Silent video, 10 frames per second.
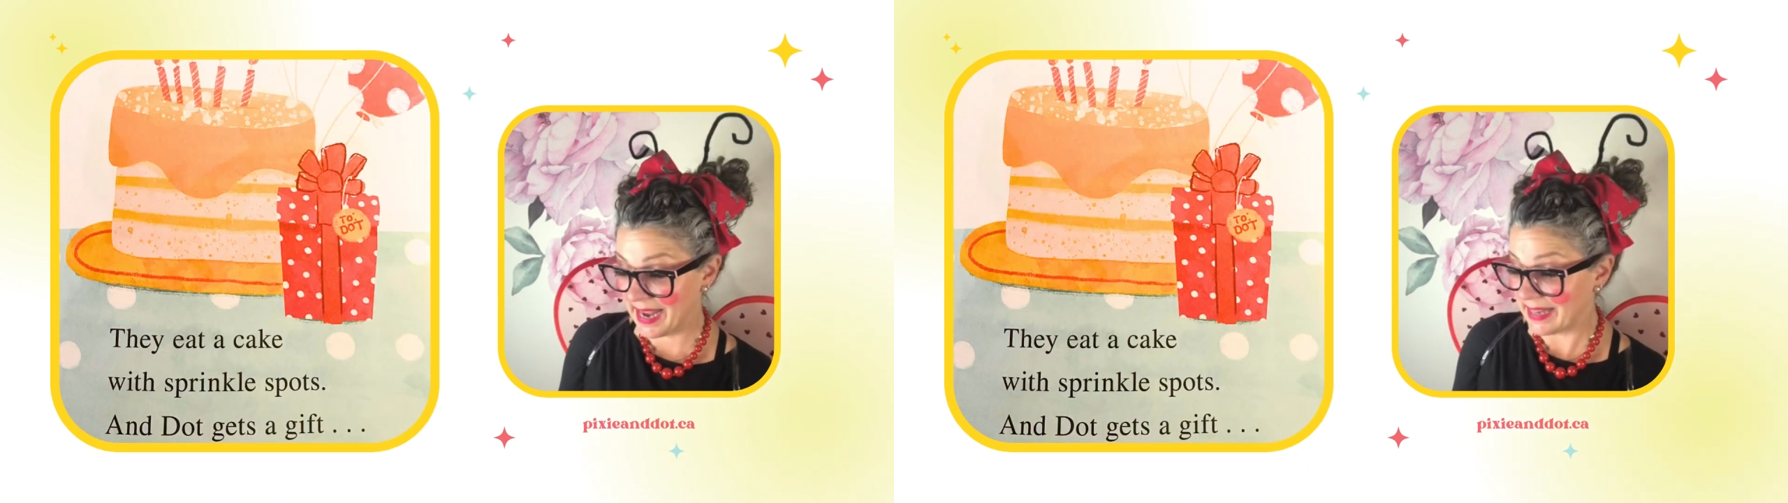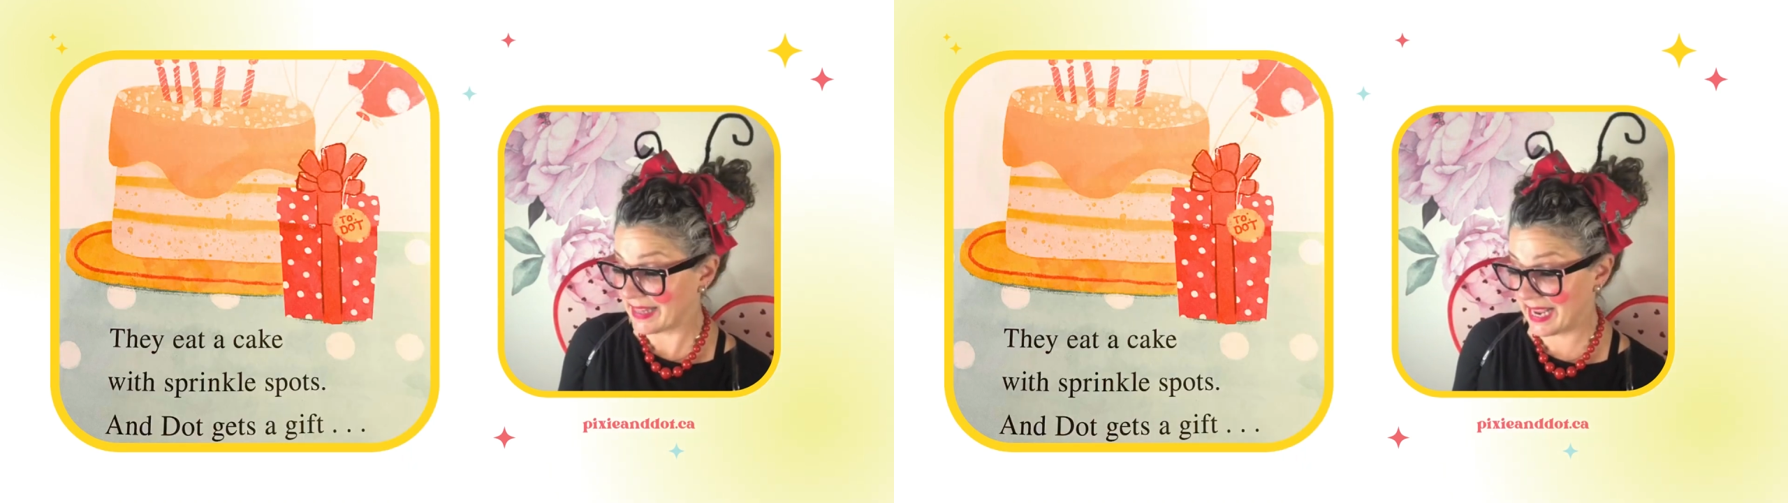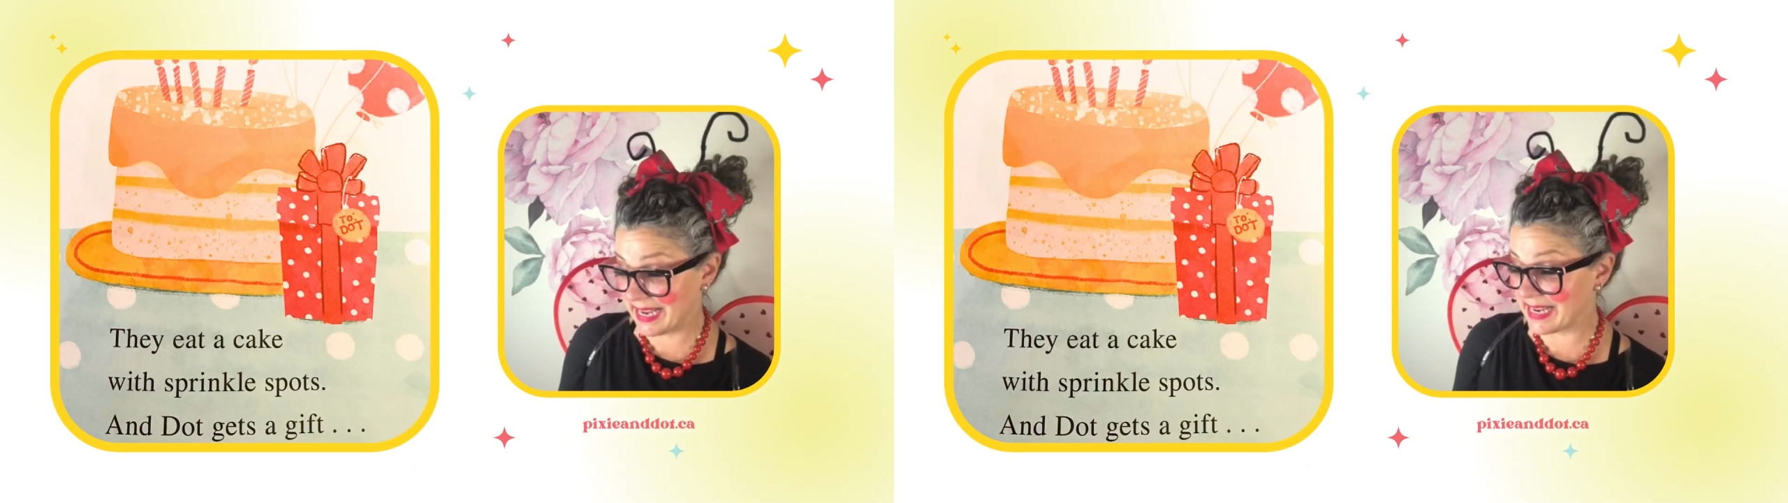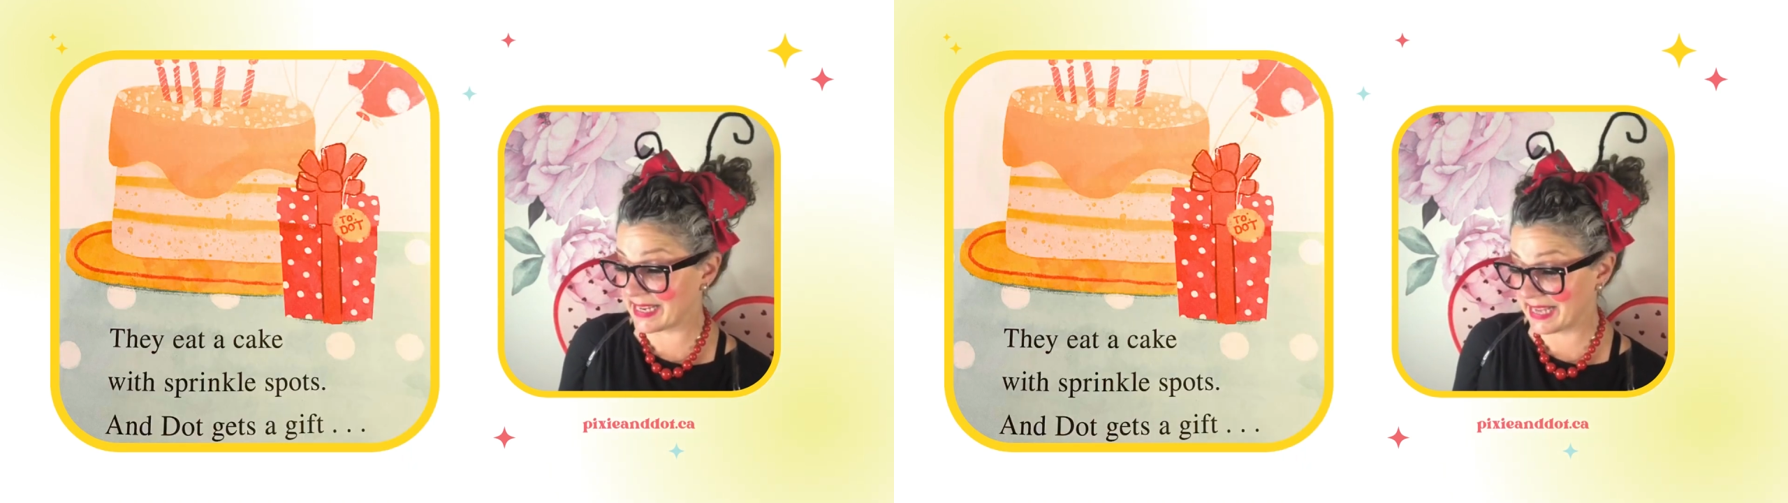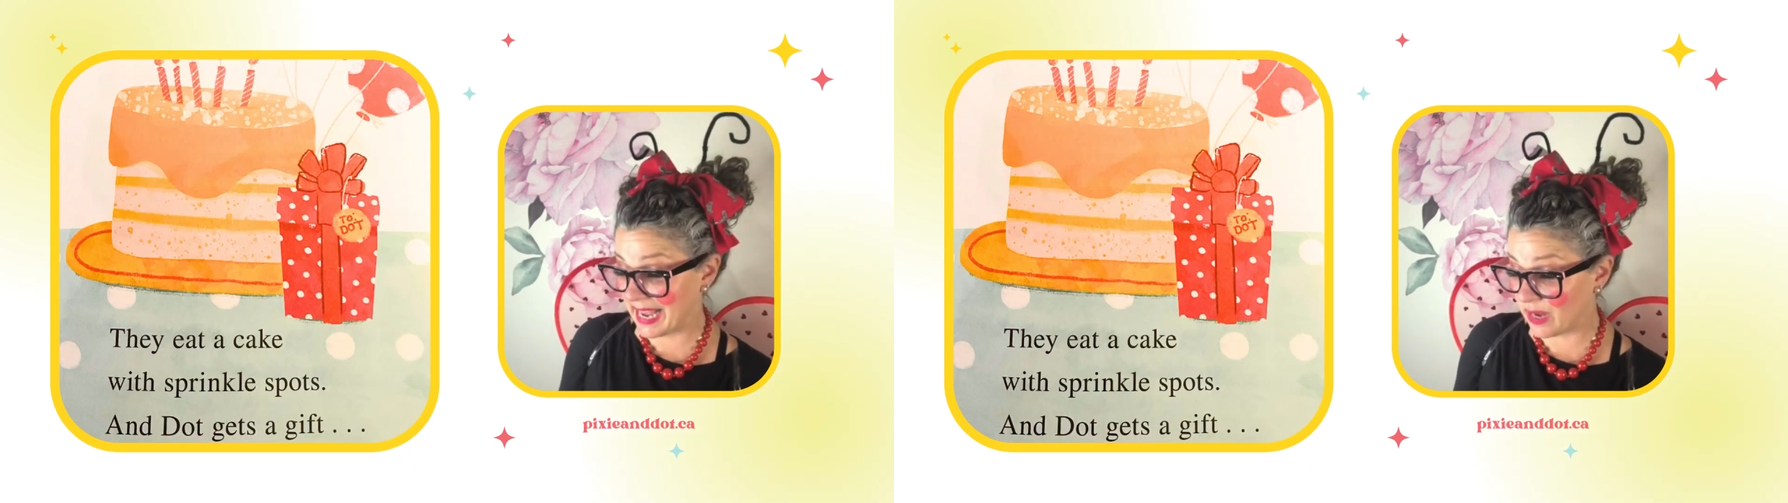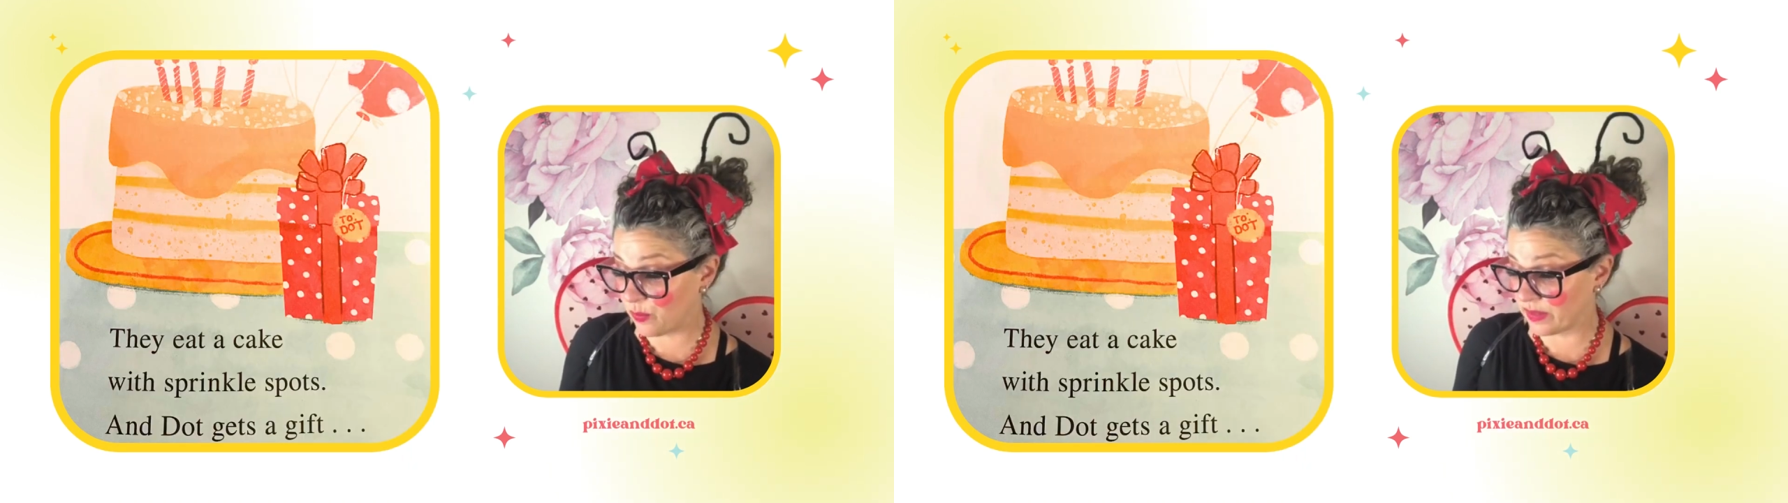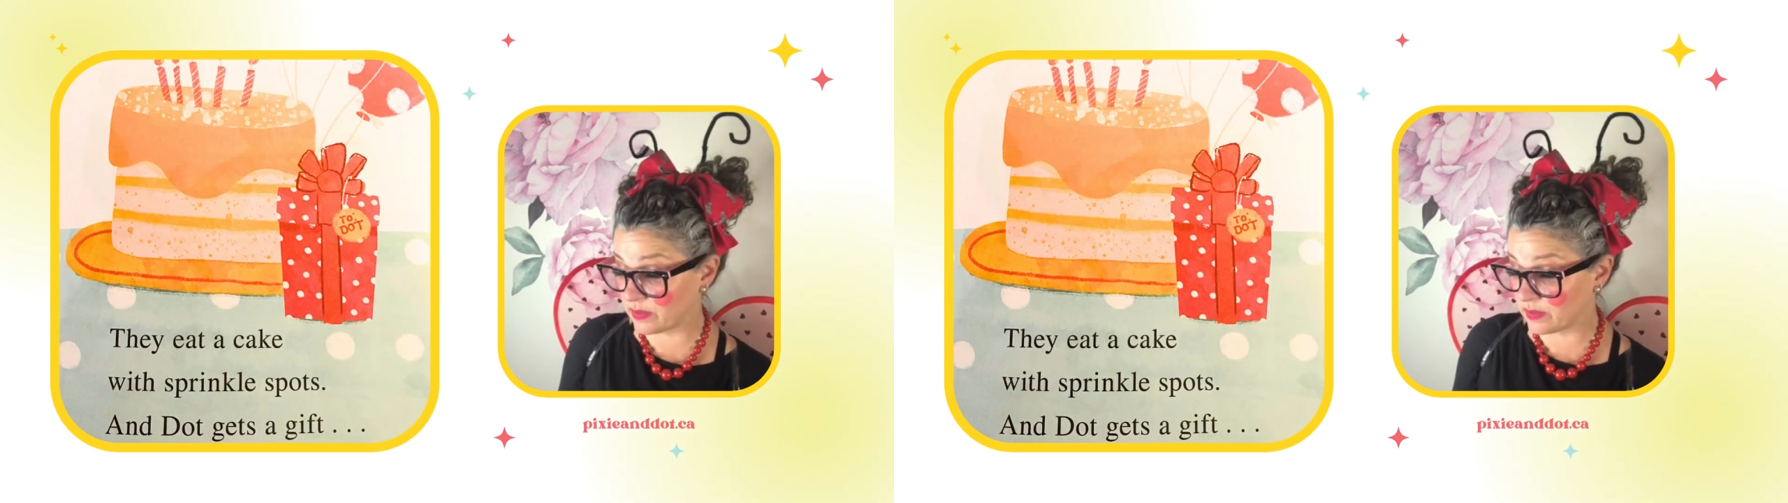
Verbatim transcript: They eat cake with